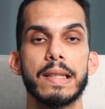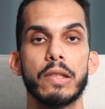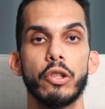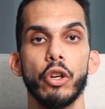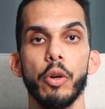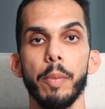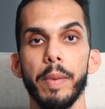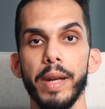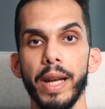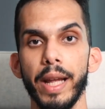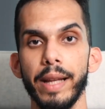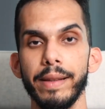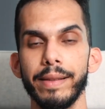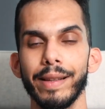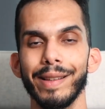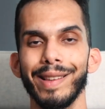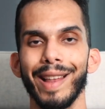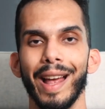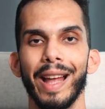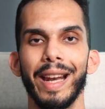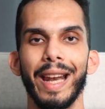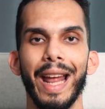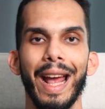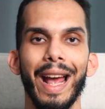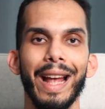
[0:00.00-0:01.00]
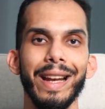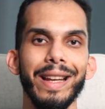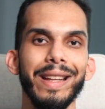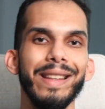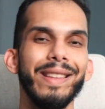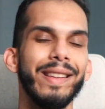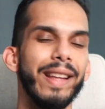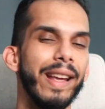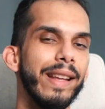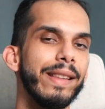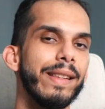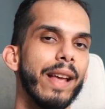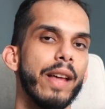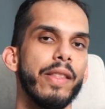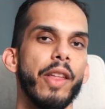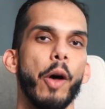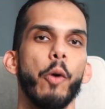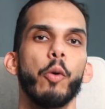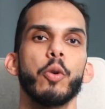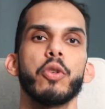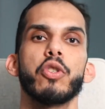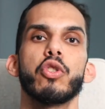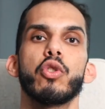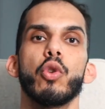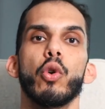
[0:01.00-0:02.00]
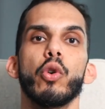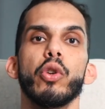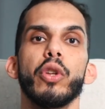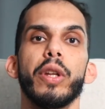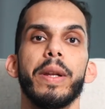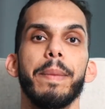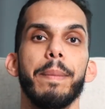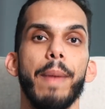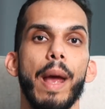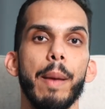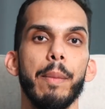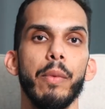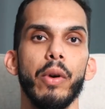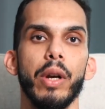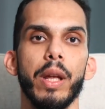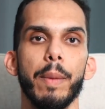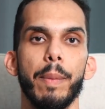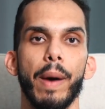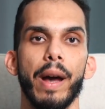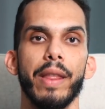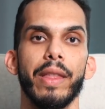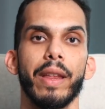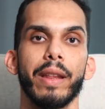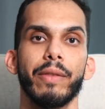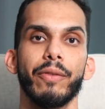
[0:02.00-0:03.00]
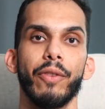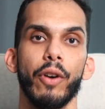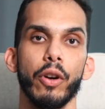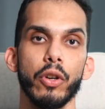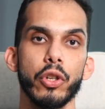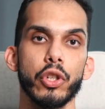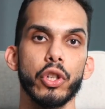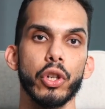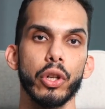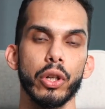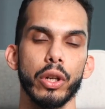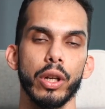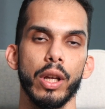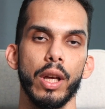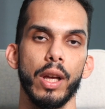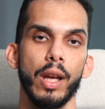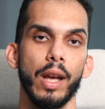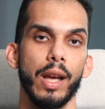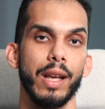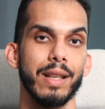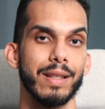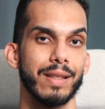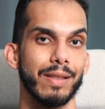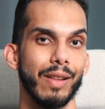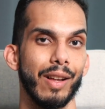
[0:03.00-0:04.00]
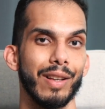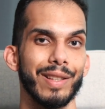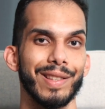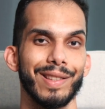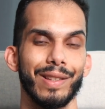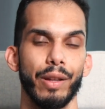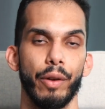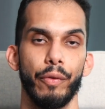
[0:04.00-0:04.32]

terminated and any data that was stored in memory by that function is lost